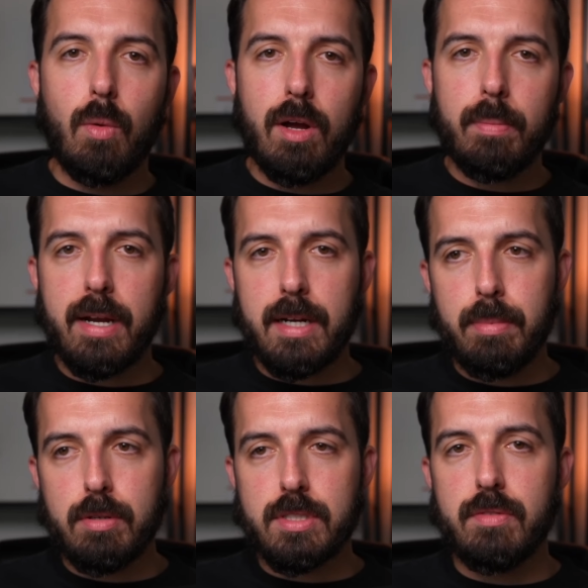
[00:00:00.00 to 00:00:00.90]
A while back, I
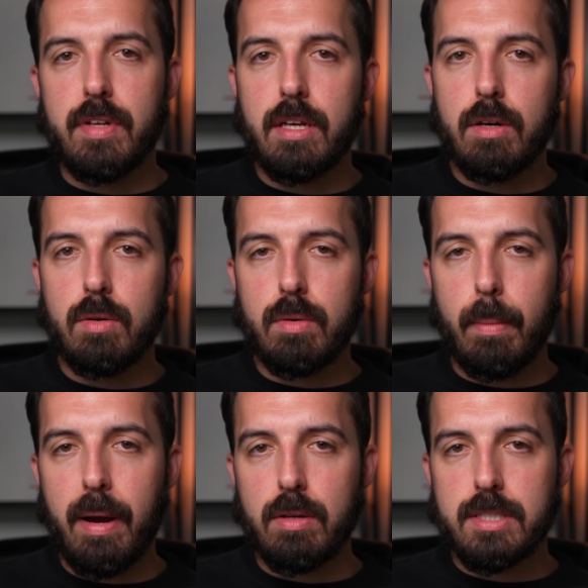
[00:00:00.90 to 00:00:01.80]
posted a video
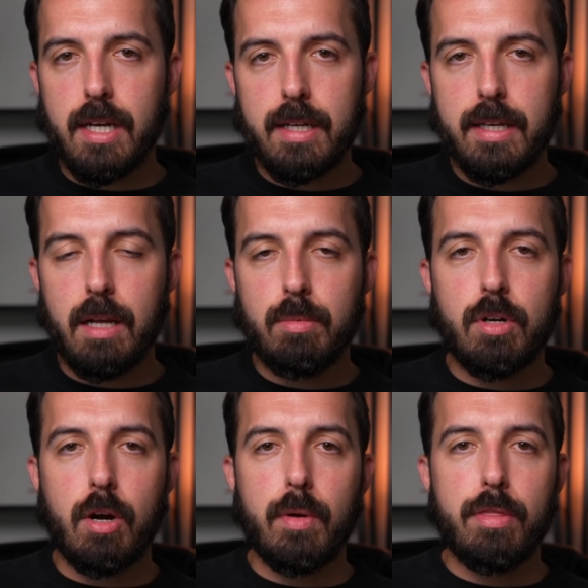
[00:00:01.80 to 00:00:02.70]
about Sahih
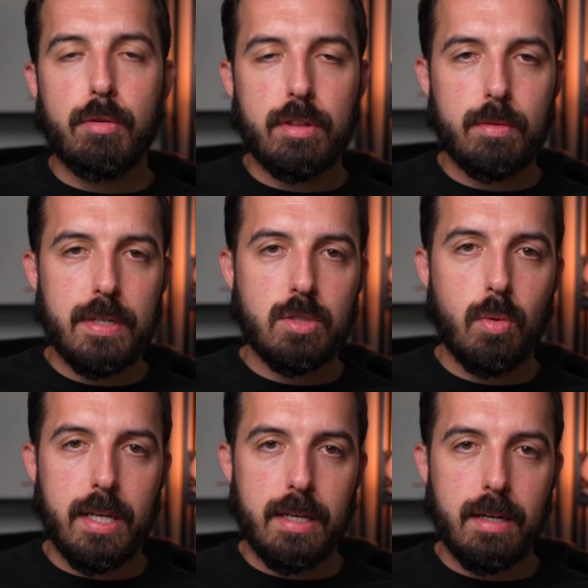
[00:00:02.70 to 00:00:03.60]
al-Bukhari
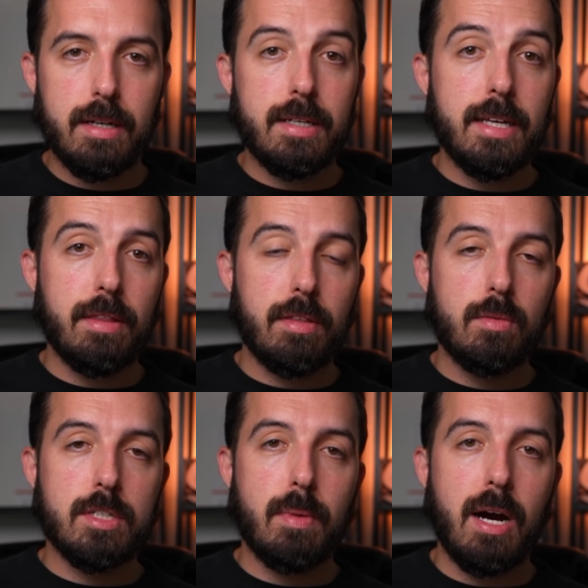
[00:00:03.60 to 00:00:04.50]
3320, a hadith in
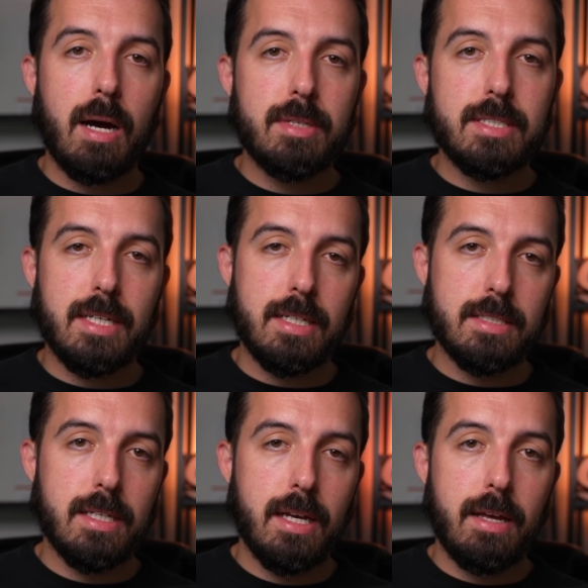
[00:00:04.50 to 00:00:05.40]
which Muhammad
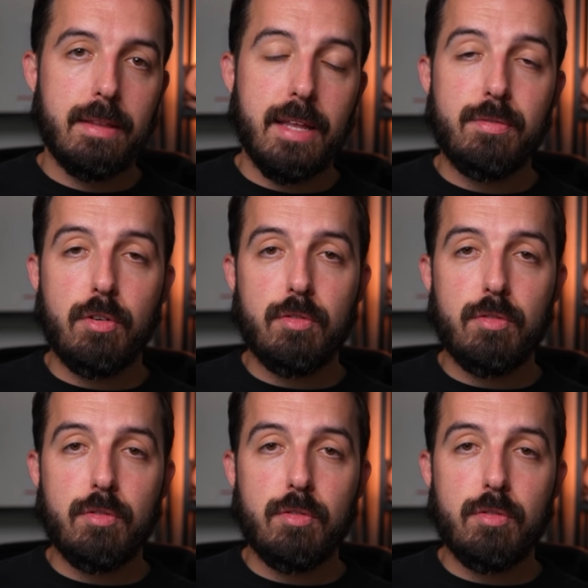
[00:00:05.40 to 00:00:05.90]
says that if a